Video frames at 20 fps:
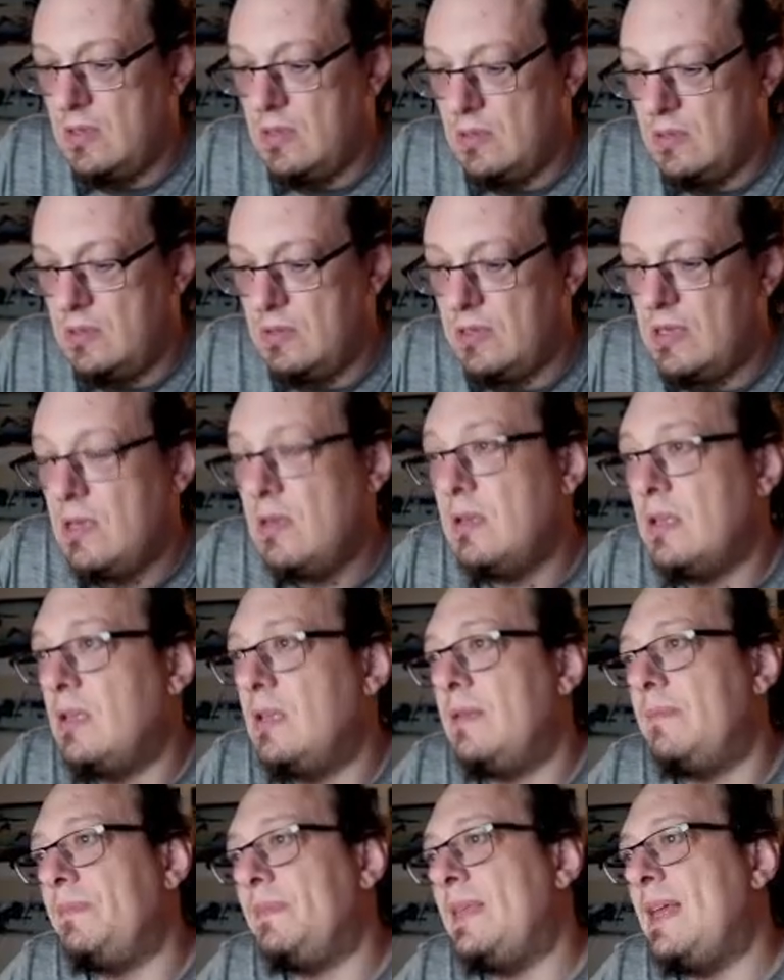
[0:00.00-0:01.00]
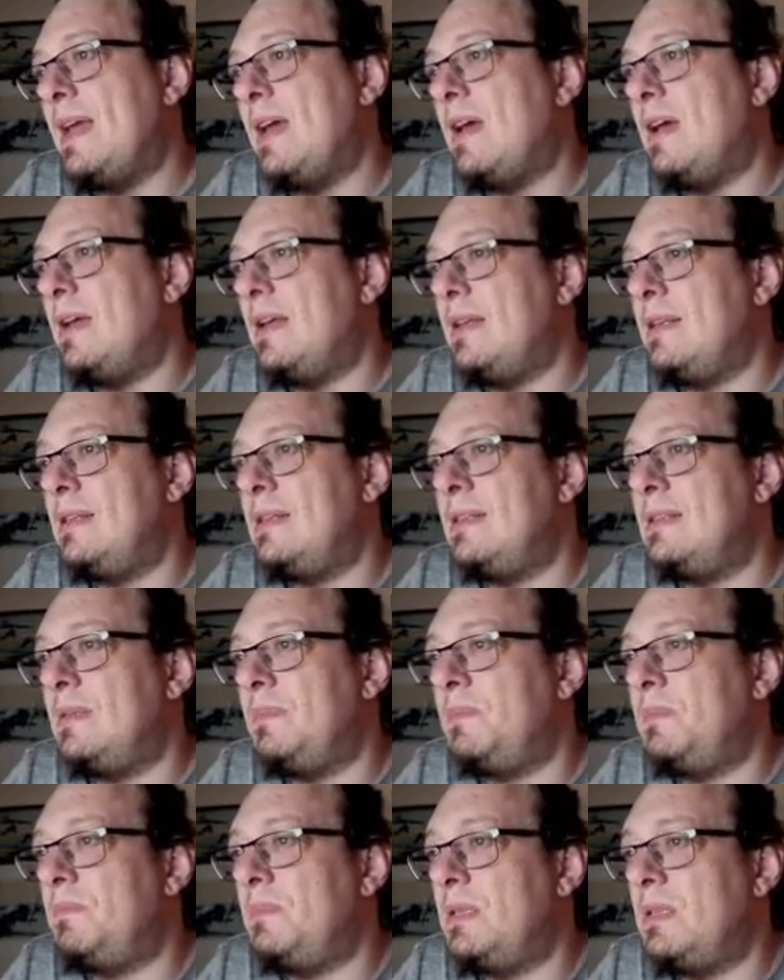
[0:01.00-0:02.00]
So yeah, it's a
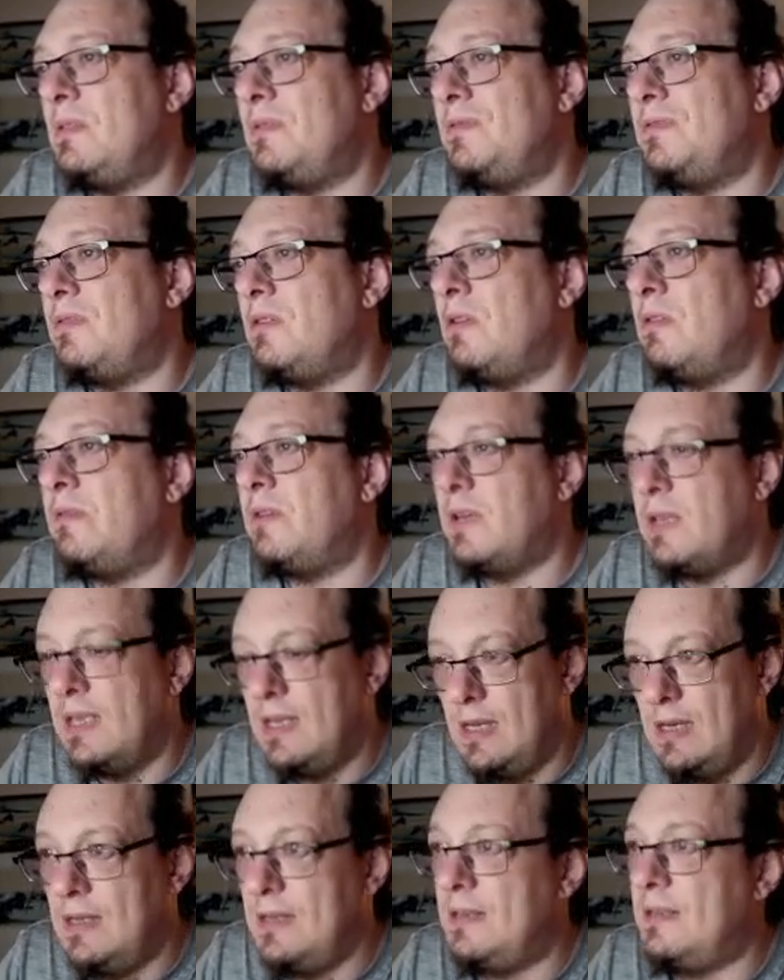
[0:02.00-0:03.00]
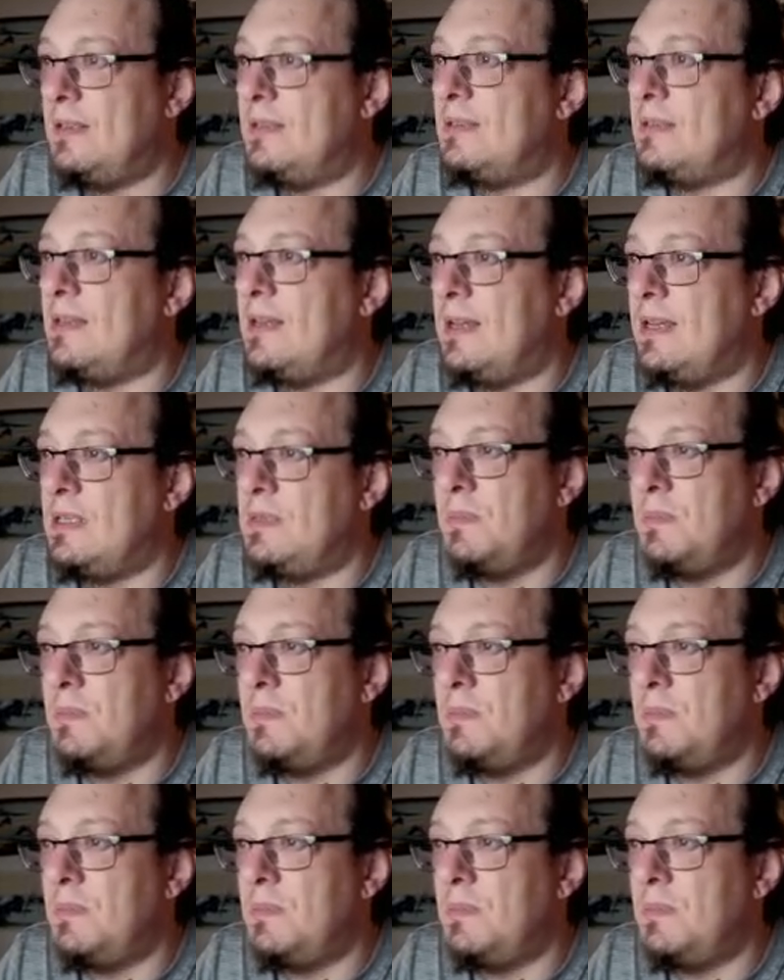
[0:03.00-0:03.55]
bit of overkill in this case,